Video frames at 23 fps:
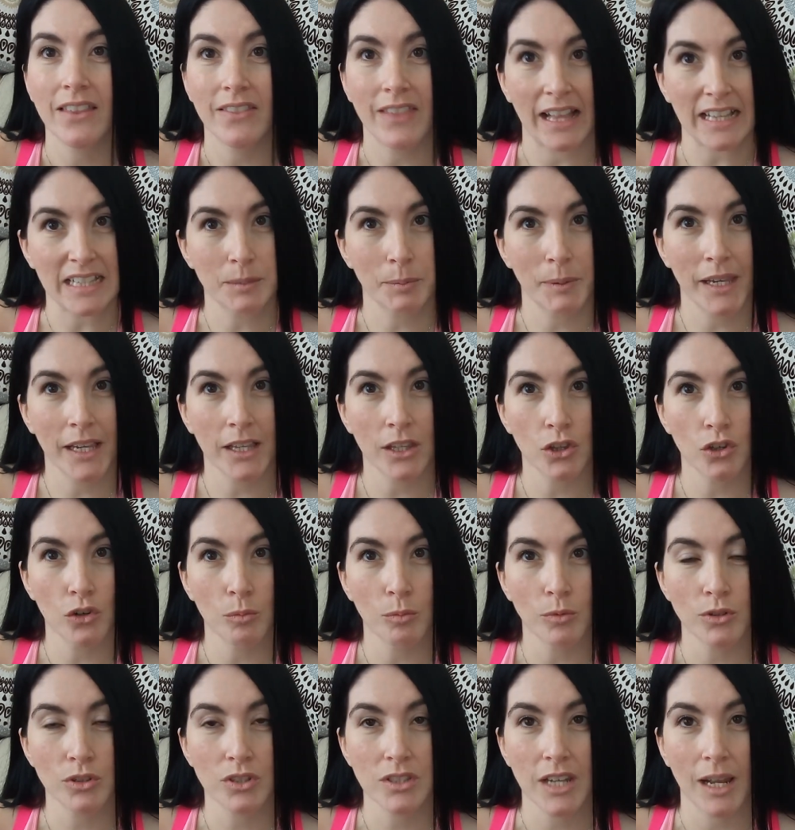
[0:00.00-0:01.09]
that's being a
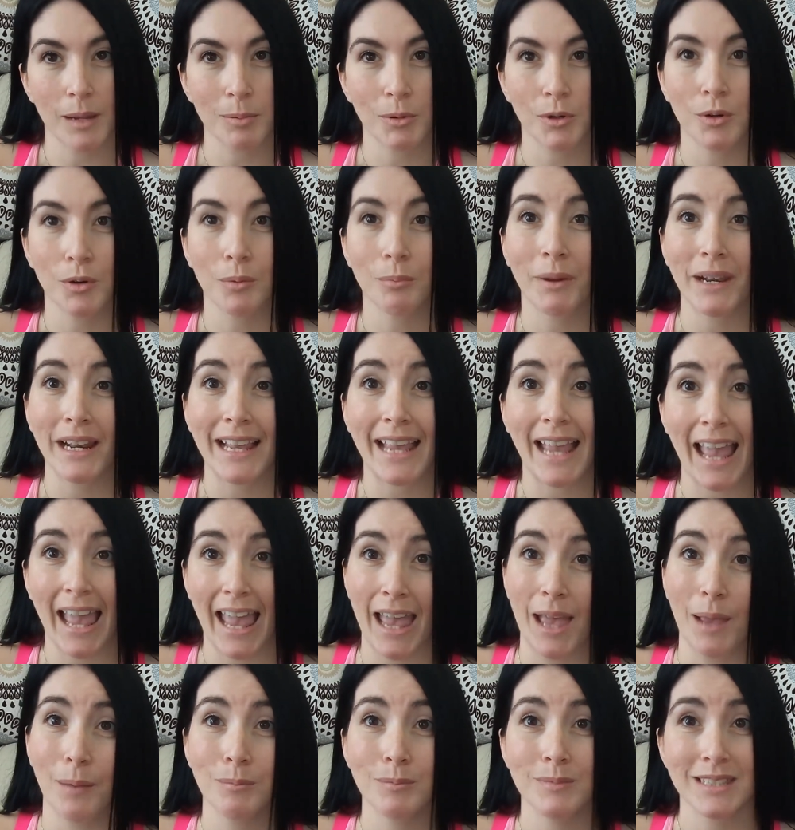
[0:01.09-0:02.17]
little more stubborn, but I
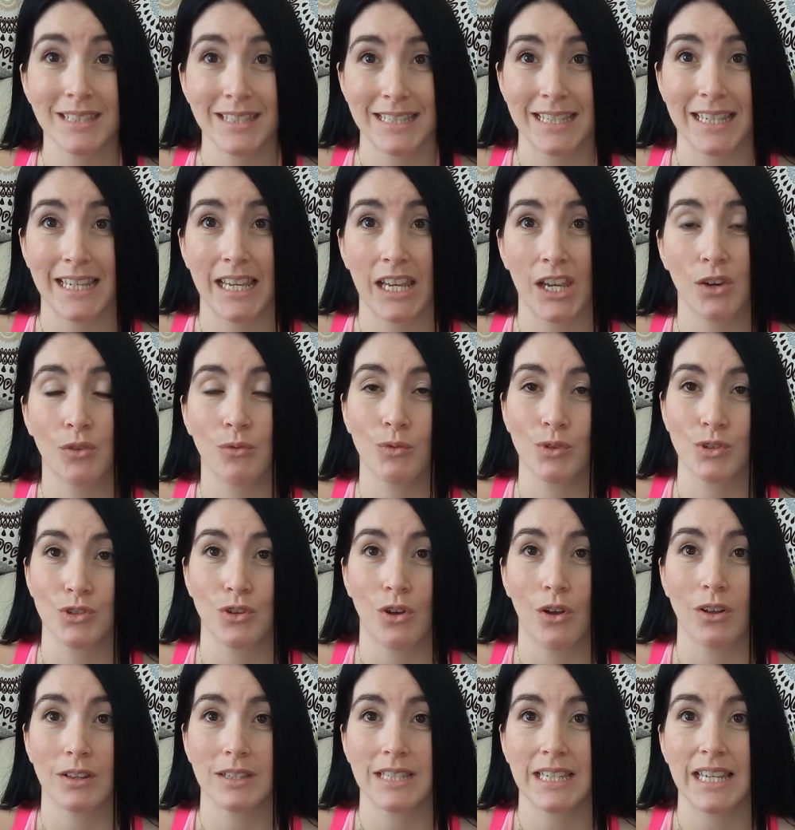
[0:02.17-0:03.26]
am seeing
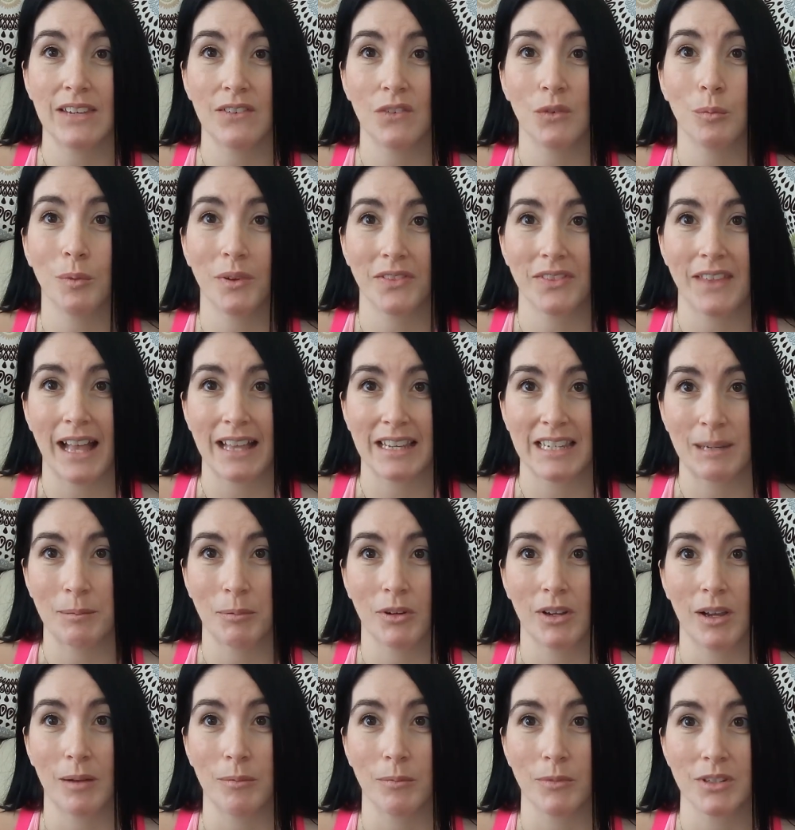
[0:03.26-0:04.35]
results even with that type
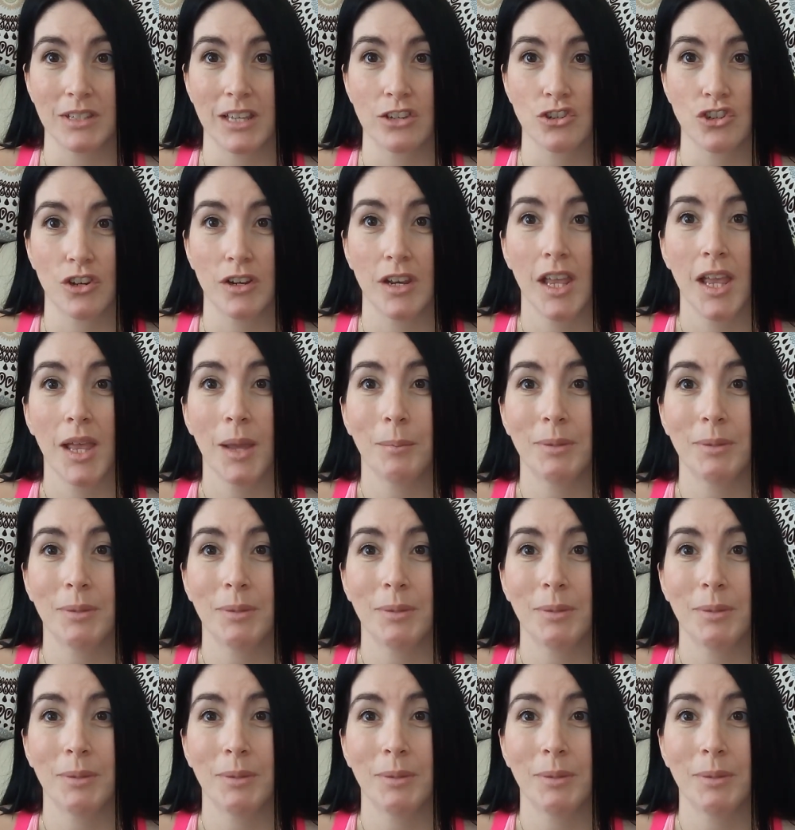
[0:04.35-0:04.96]
of gum recession.